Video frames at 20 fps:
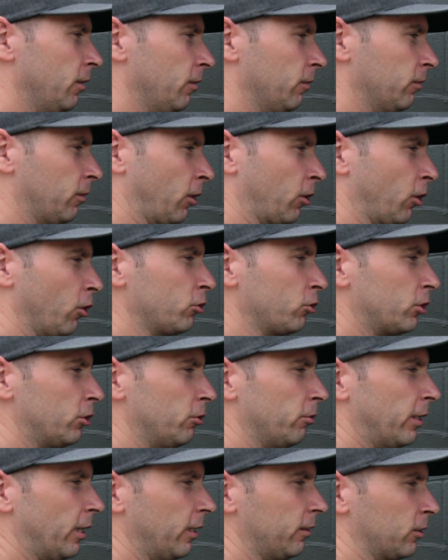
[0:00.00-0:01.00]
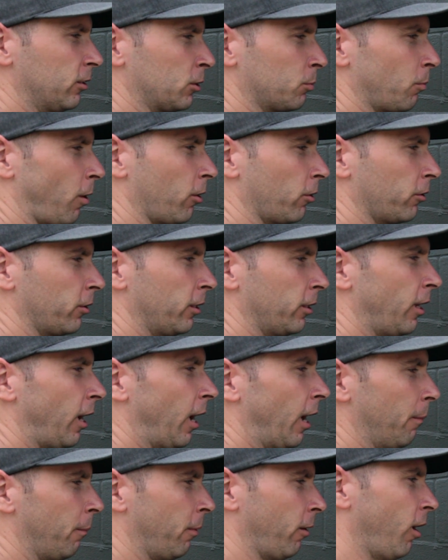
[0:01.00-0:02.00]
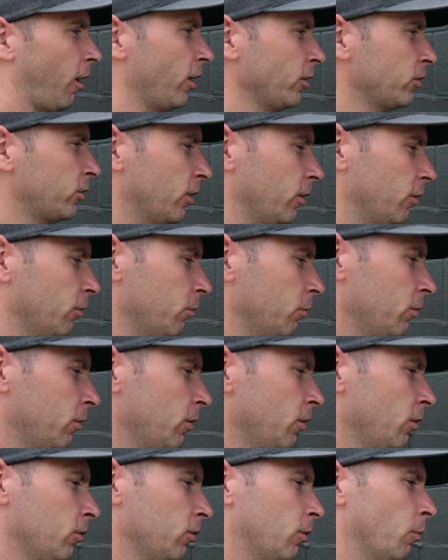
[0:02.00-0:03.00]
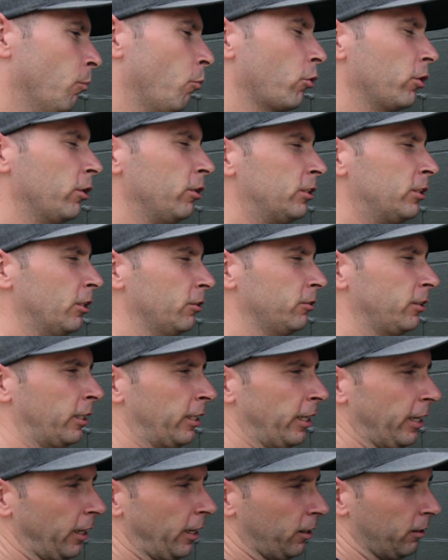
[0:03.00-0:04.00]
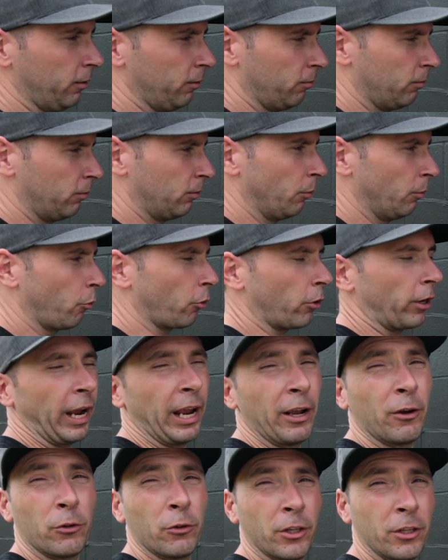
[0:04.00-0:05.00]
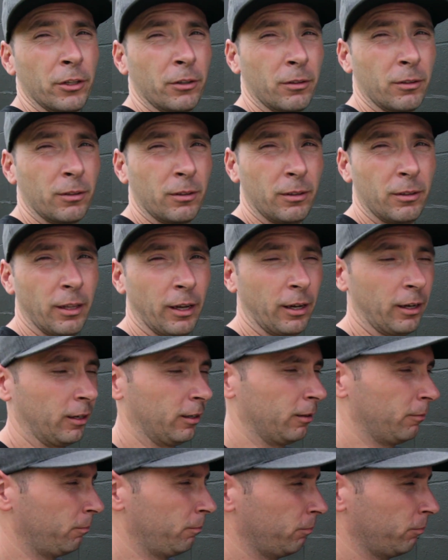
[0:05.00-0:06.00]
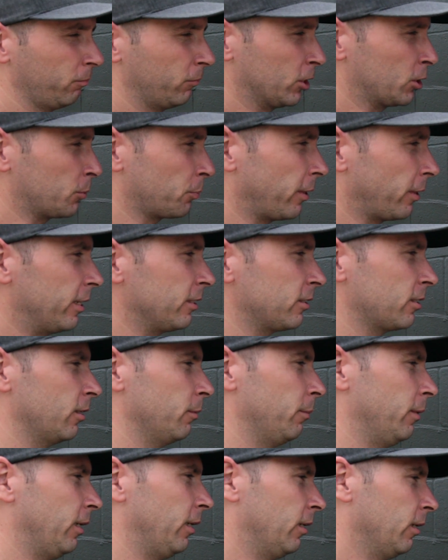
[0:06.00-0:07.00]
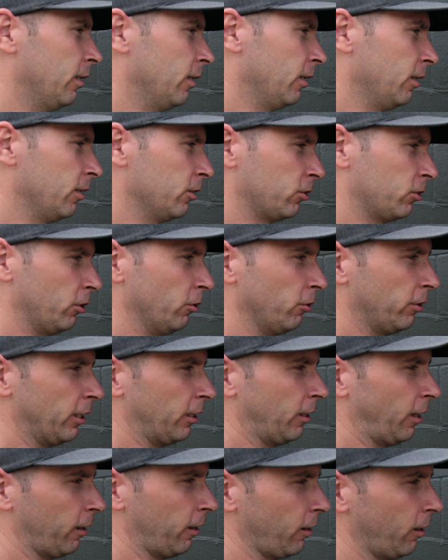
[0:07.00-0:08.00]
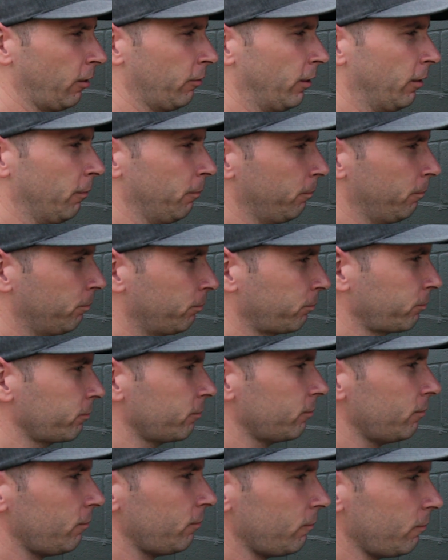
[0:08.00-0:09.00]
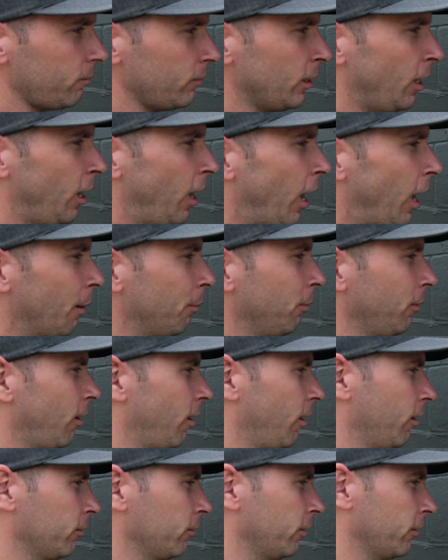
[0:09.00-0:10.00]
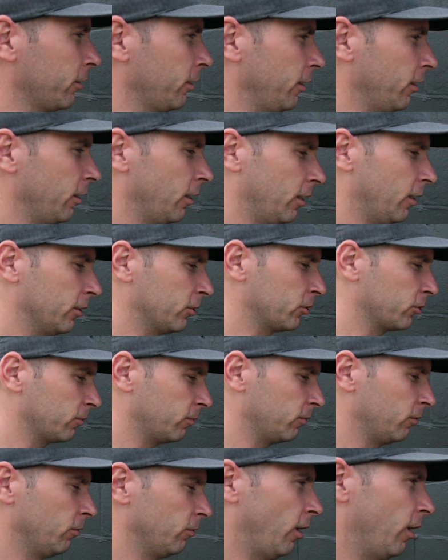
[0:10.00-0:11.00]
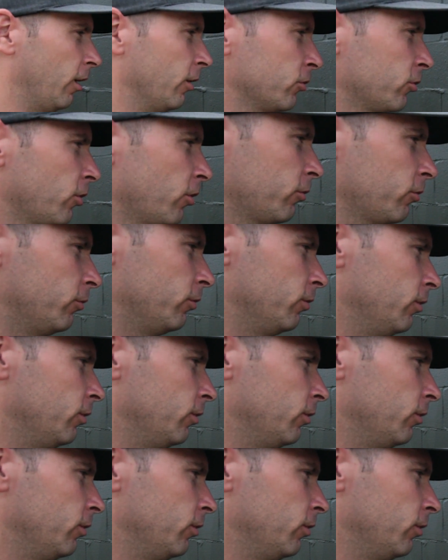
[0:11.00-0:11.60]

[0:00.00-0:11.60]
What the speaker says: The closer you get, the smaller the dot. But also, the more you tilt the can, the more angled the spray is going to be. So you'll get like kind of a oblong looking circle.